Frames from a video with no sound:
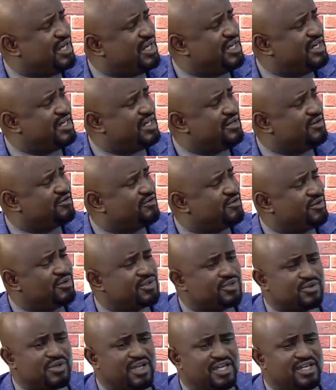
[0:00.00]
and of
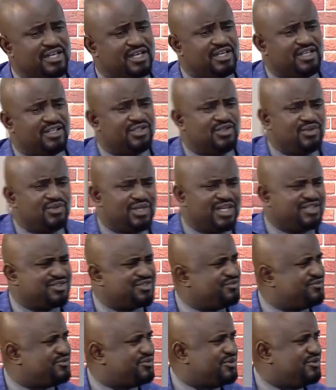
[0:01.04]
course we had 2 years of